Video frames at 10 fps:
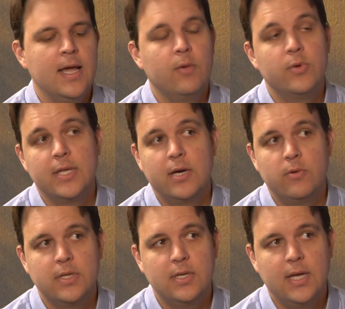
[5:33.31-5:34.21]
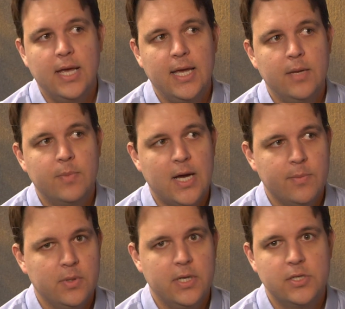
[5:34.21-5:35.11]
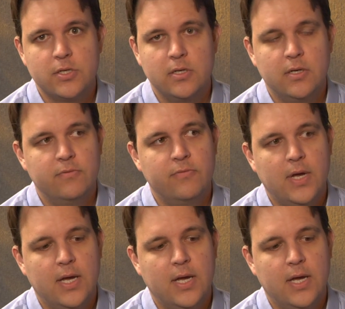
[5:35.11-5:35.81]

Within a population of